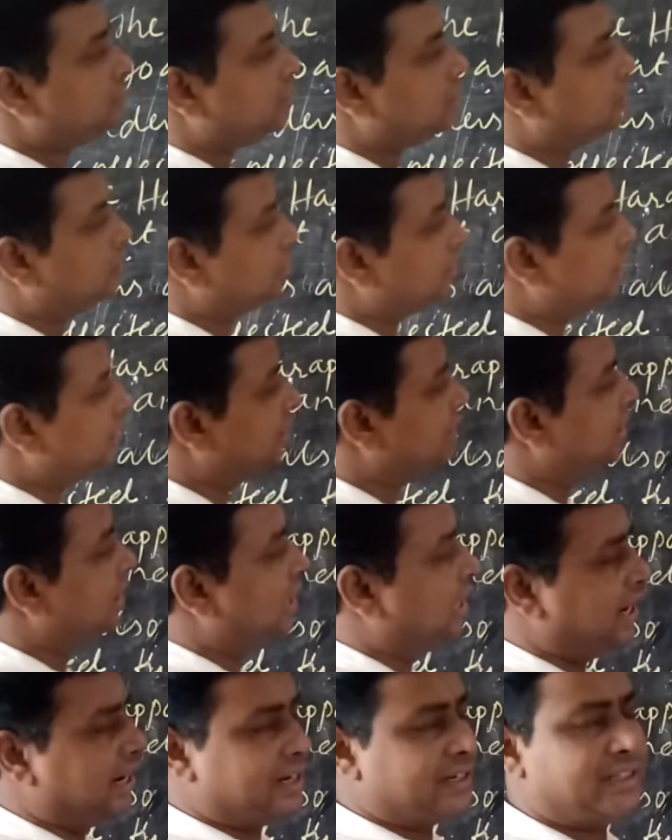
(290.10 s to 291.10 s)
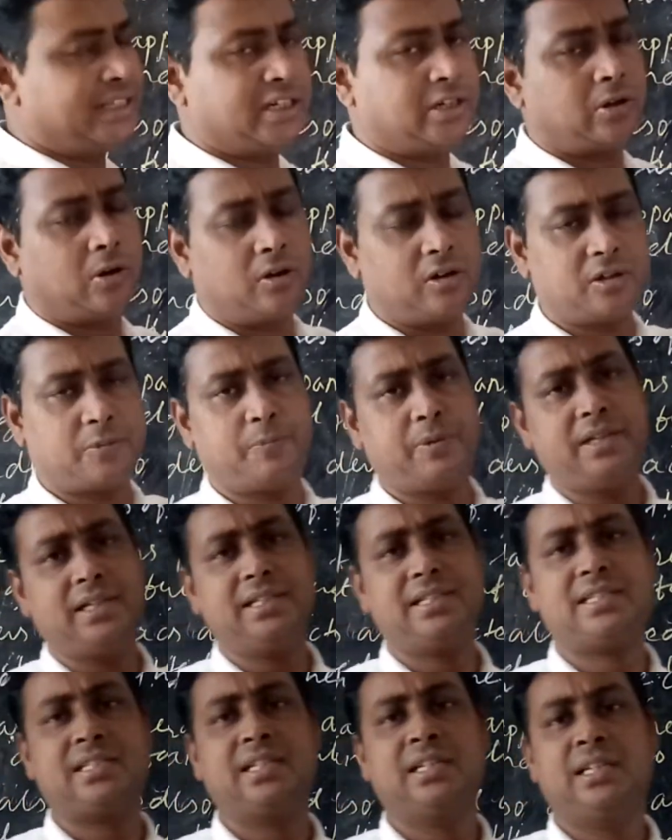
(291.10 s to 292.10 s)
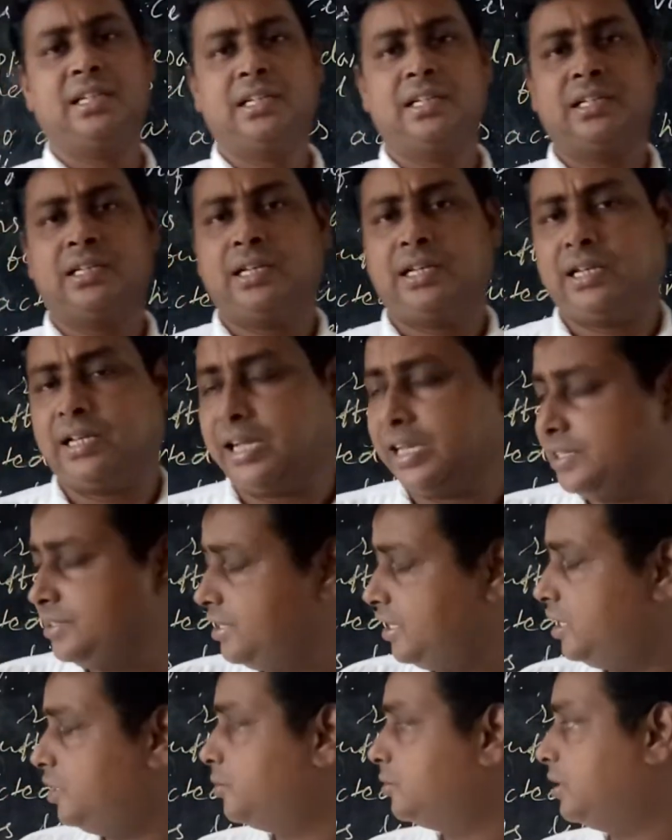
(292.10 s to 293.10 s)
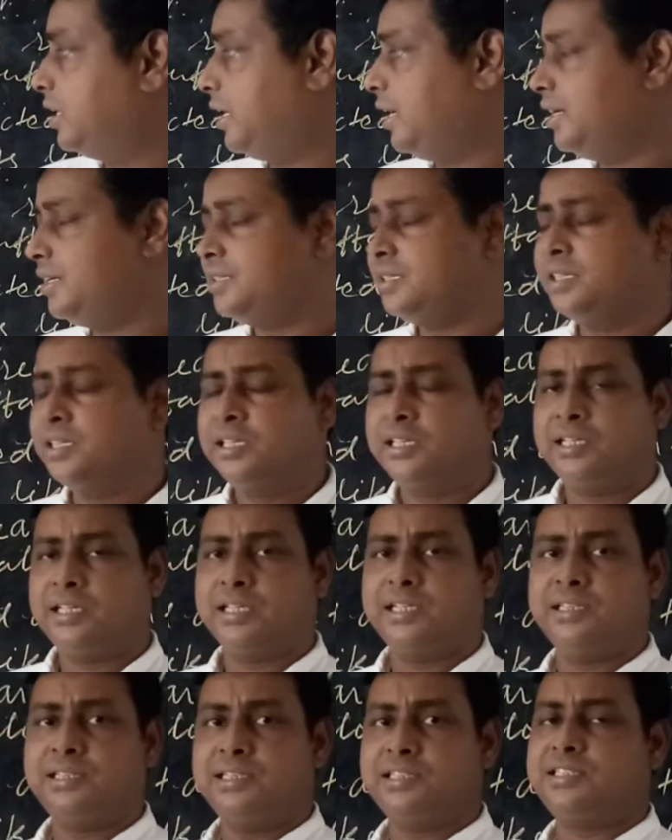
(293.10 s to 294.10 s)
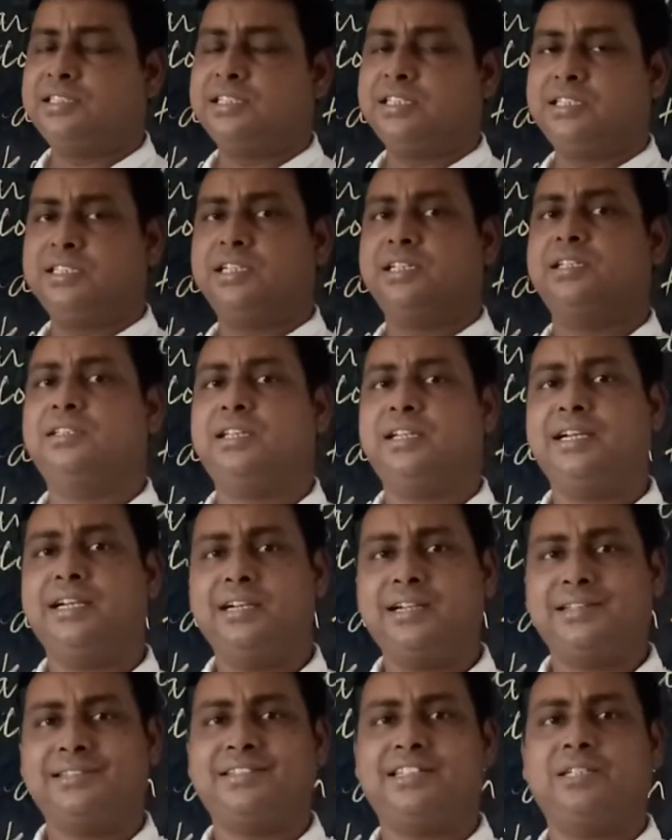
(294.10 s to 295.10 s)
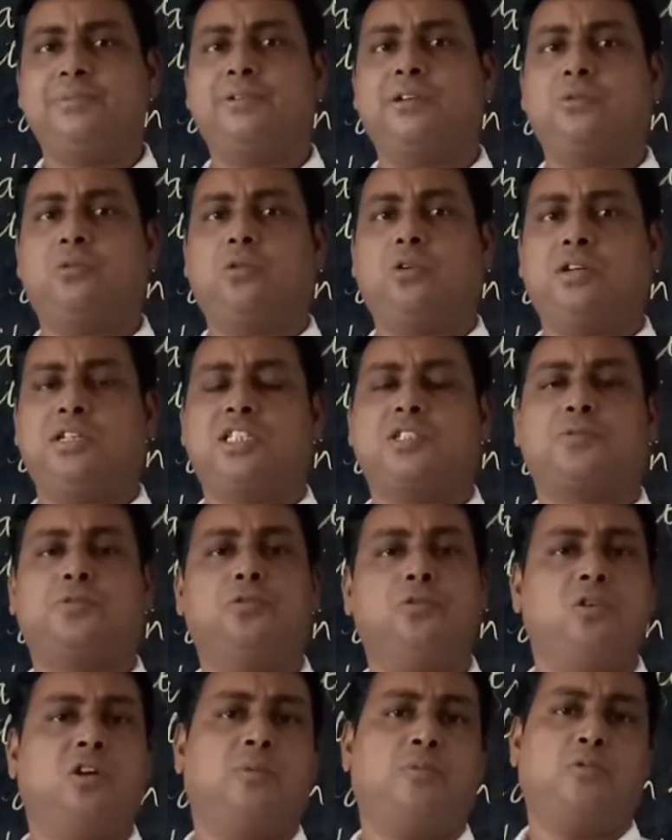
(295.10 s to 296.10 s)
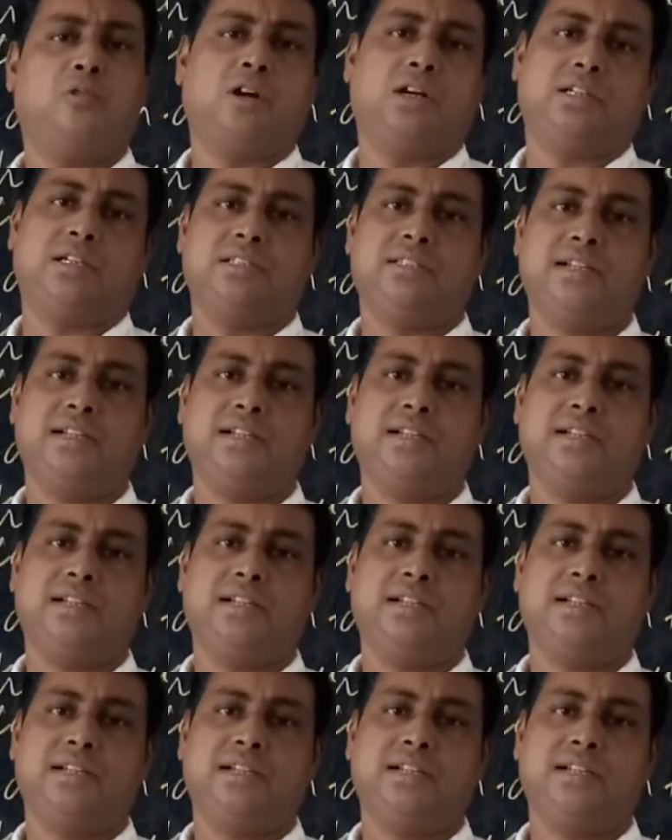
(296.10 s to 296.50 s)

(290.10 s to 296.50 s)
Okay, and they caught fish. I said you that in this region the Indus river was full of water.